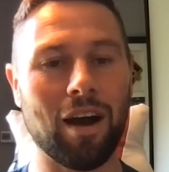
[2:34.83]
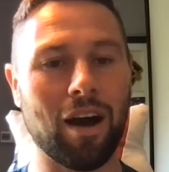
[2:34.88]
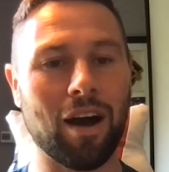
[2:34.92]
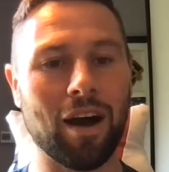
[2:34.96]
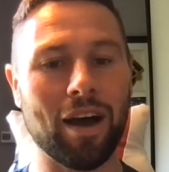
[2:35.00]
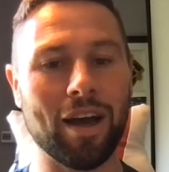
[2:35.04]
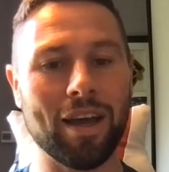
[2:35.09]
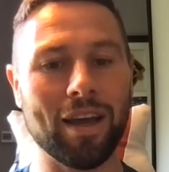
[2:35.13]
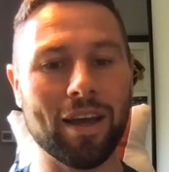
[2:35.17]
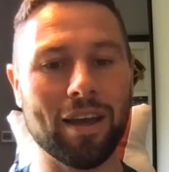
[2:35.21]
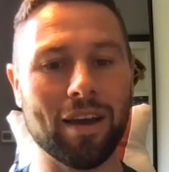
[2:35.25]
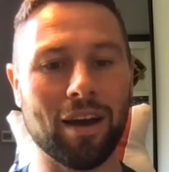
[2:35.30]

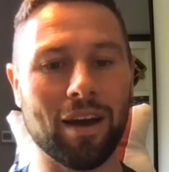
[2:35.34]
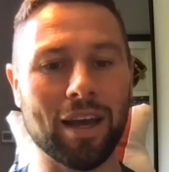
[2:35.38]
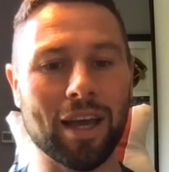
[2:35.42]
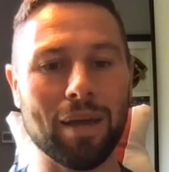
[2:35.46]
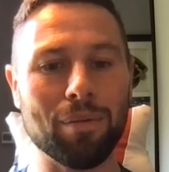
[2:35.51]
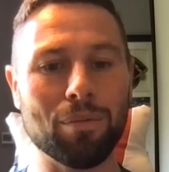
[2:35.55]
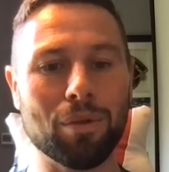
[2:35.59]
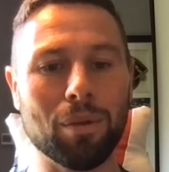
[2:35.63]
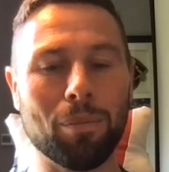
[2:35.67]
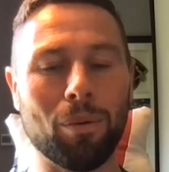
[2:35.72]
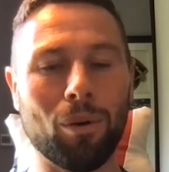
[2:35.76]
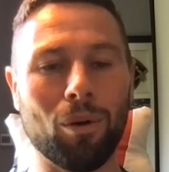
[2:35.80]
I
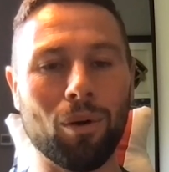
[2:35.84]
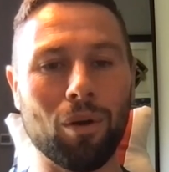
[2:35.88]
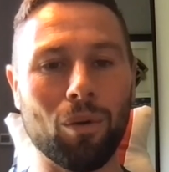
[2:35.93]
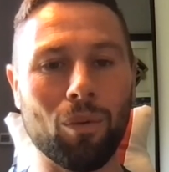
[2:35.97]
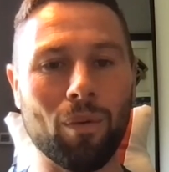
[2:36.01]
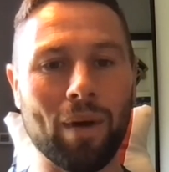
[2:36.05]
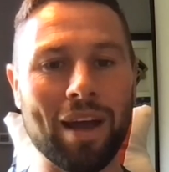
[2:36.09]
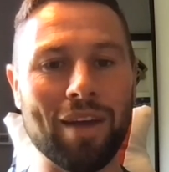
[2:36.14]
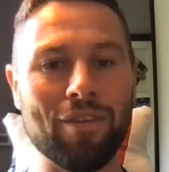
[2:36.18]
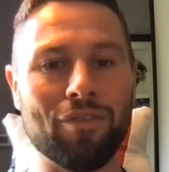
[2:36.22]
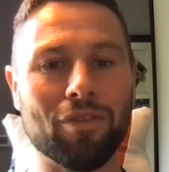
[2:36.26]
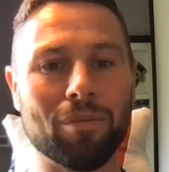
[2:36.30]
keep the ball
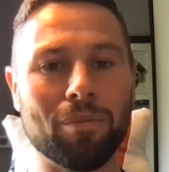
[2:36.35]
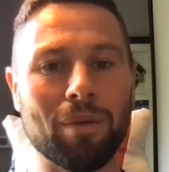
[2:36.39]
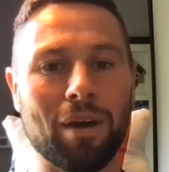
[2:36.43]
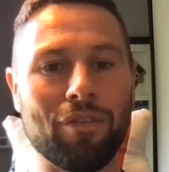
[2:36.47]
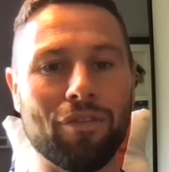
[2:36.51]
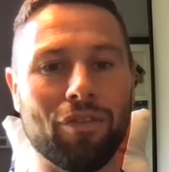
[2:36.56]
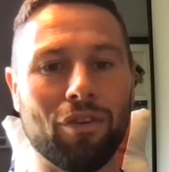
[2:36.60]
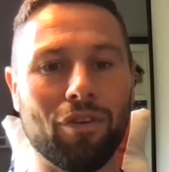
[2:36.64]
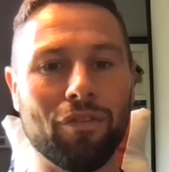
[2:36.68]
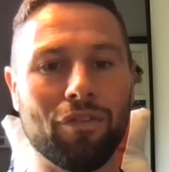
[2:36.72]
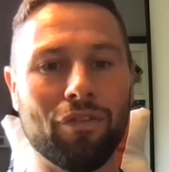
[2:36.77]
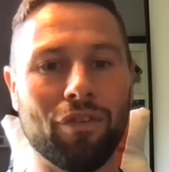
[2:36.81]
away from my
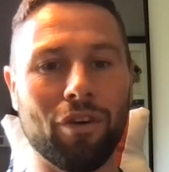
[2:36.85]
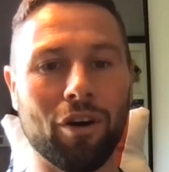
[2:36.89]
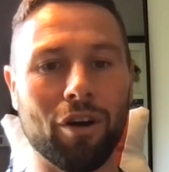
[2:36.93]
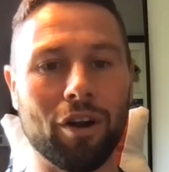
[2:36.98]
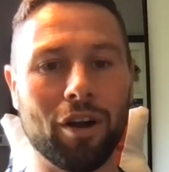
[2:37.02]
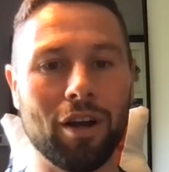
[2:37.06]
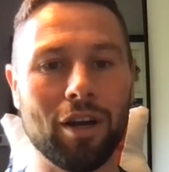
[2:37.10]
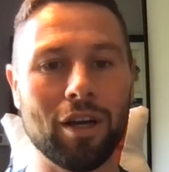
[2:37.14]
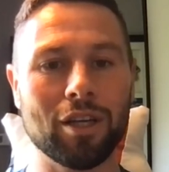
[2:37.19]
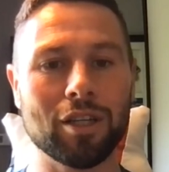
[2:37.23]
front foot.